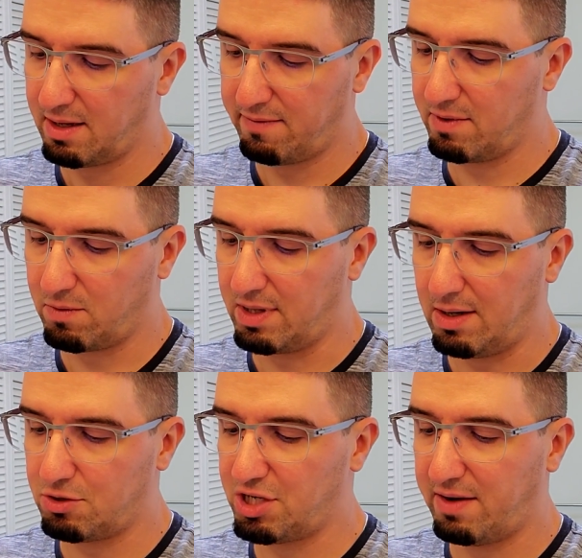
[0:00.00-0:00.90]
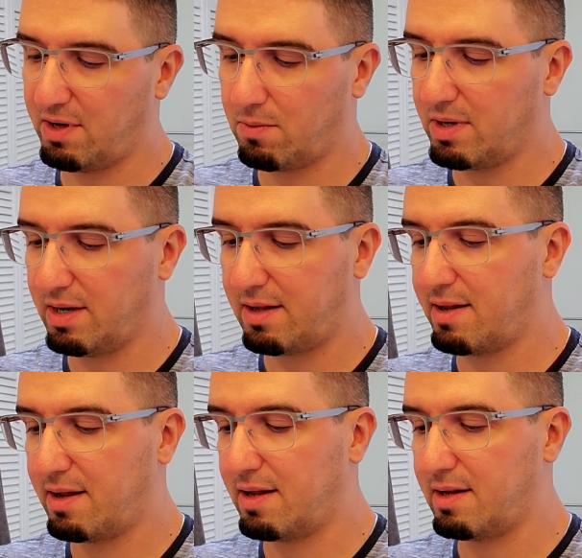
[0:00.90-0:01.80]
even without shaving with
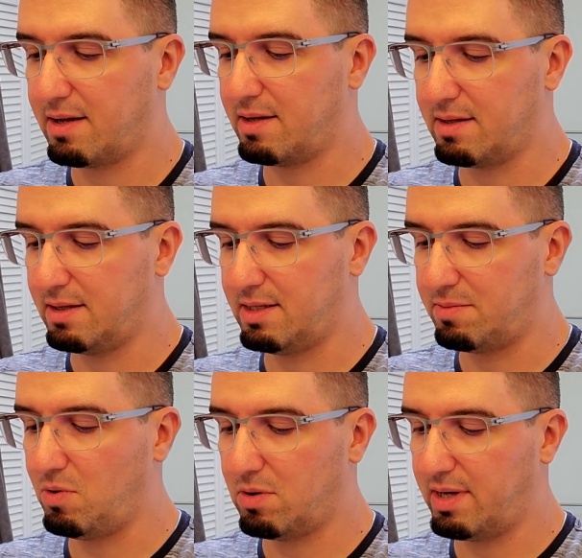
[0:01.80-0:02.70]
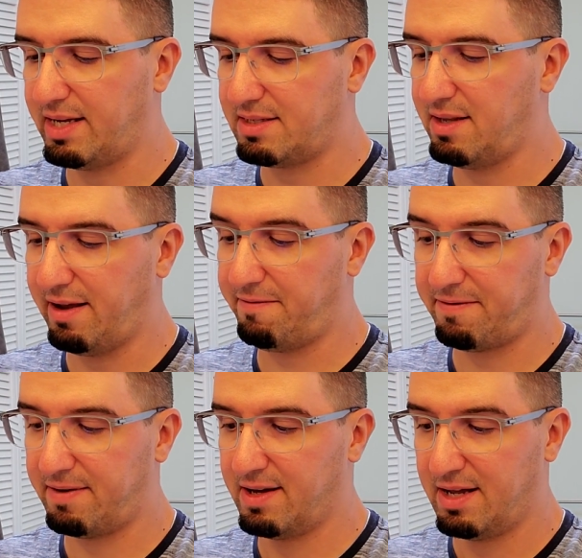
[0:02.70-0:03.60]
it, this Mula
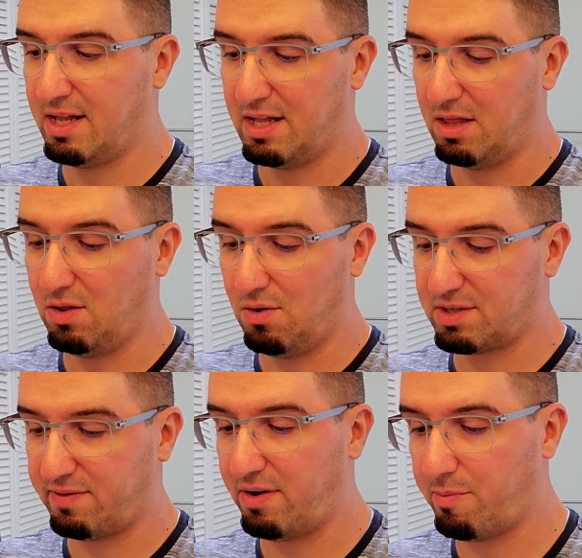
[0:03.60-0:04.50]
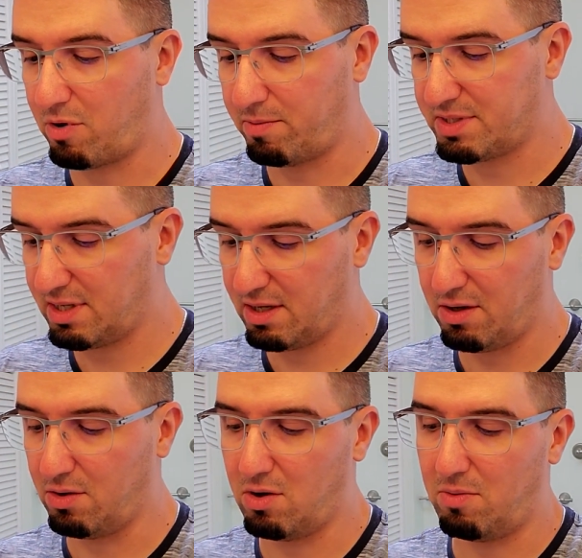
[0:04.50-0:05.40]
STF looks very
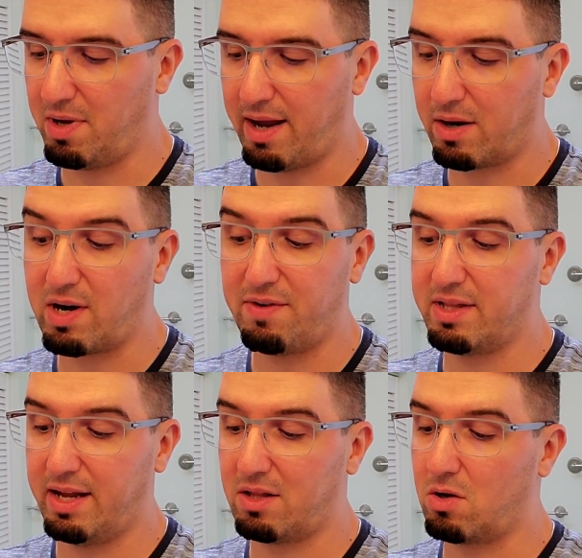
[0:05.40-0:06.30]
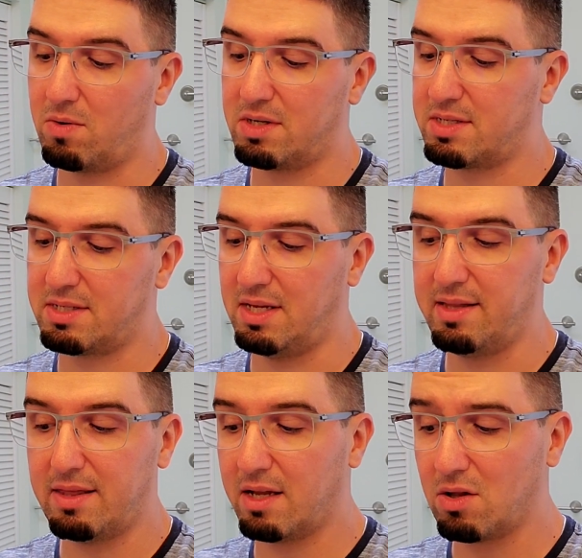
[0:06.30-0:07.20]
promising. You know me, I gravitate towards
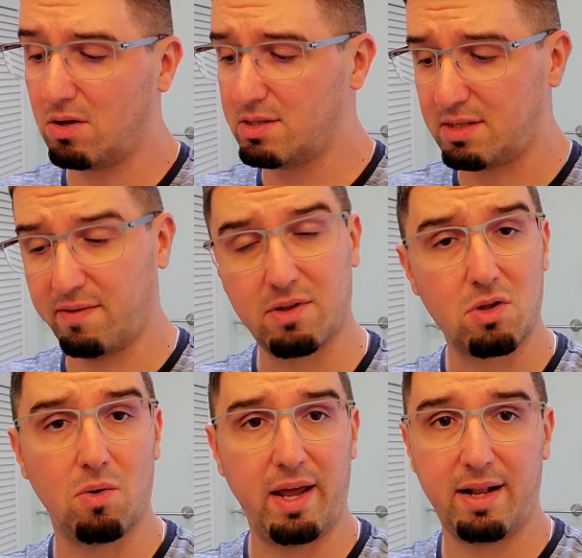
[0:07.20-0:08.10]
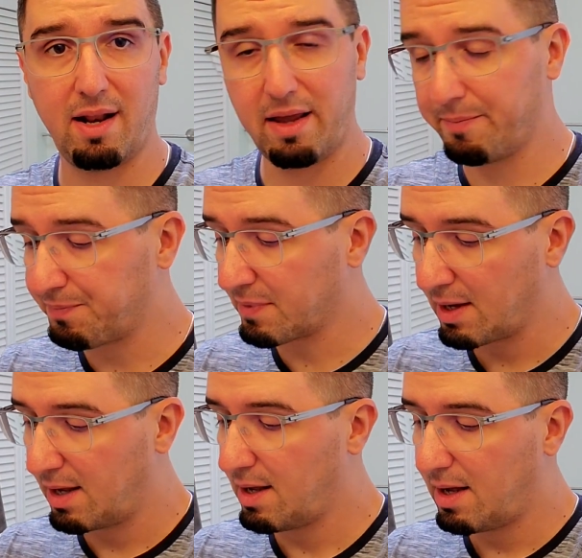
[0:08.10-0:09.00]
synthetic knots, even though lately
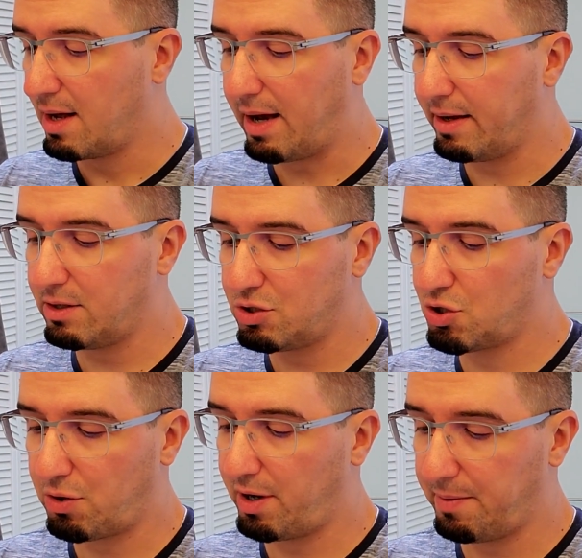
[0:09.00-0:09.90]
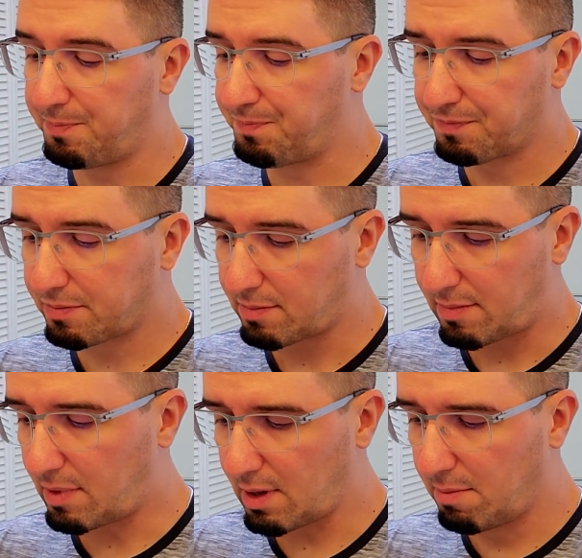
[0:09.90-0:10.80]
I enjoy
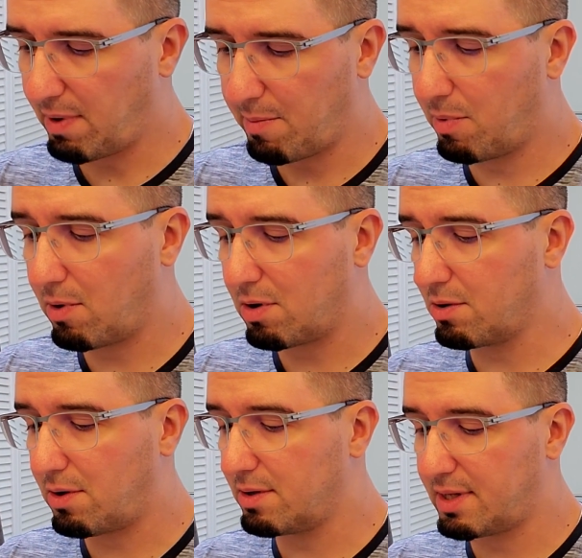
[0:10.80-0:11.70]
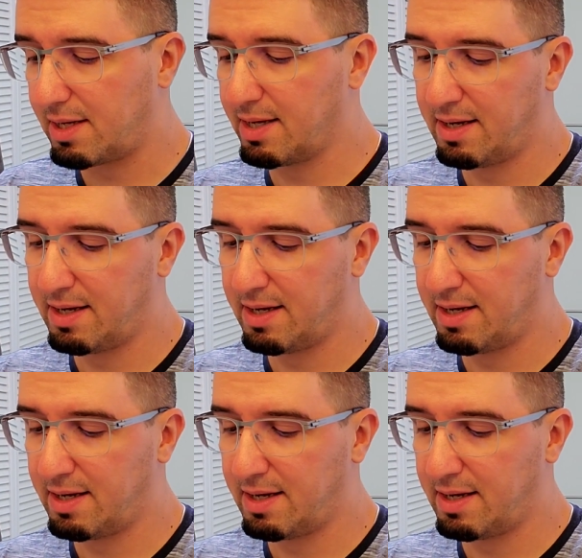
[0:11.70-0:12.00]
my Boar knot